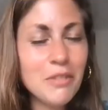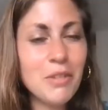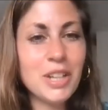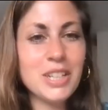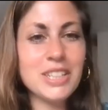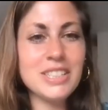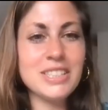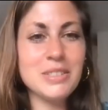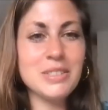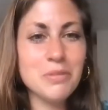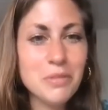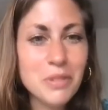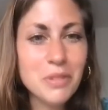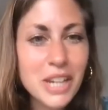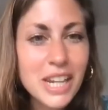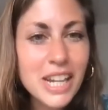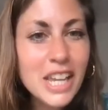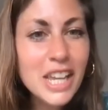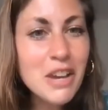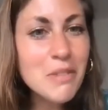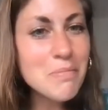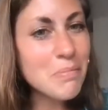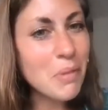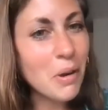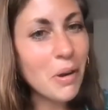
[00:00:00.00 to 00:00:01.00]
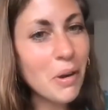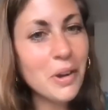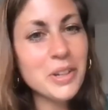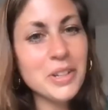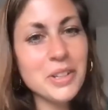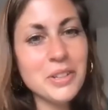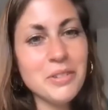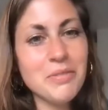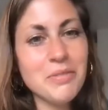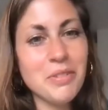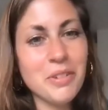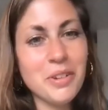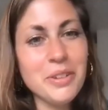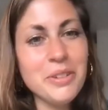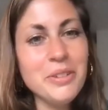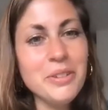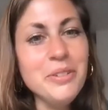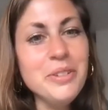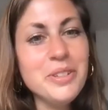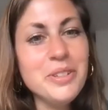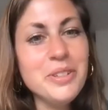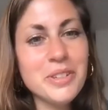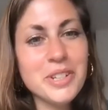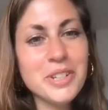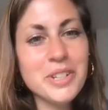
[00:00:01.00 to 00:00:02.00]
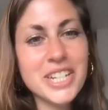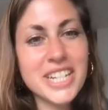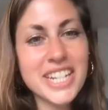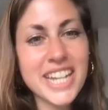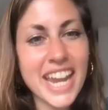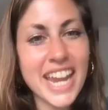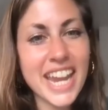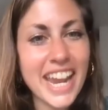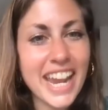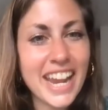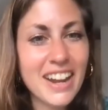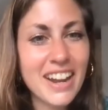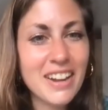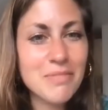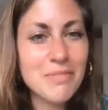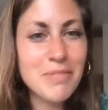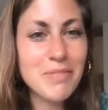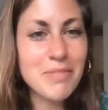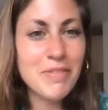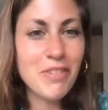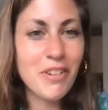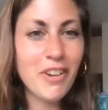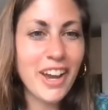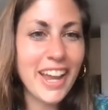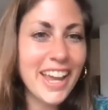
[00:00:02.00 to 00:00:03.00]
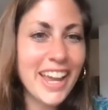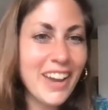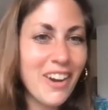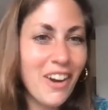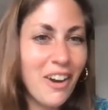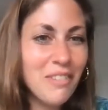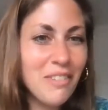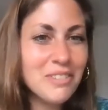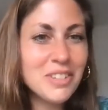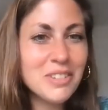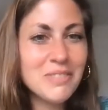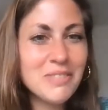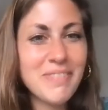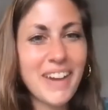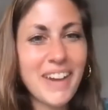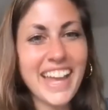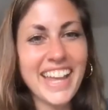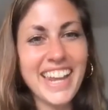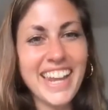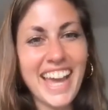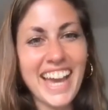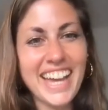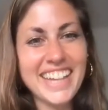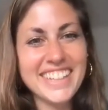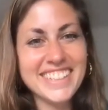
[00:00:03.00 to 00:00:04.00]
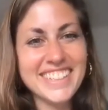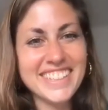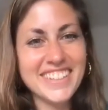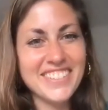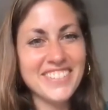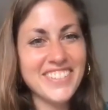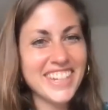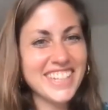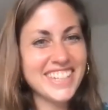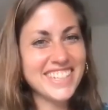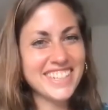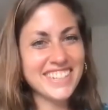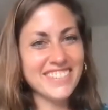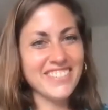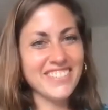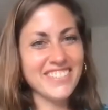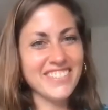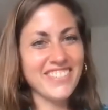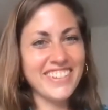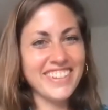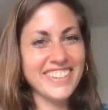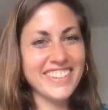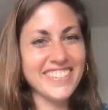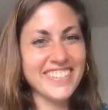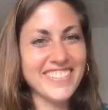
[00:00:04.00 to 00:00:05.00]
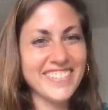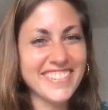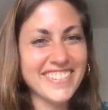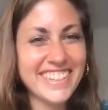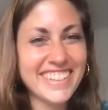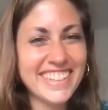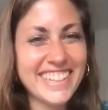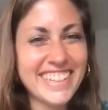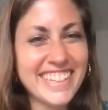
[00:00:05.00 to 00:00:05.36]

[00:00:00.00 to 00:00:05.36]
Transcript: what is really important for you to share before I come to my last question for you?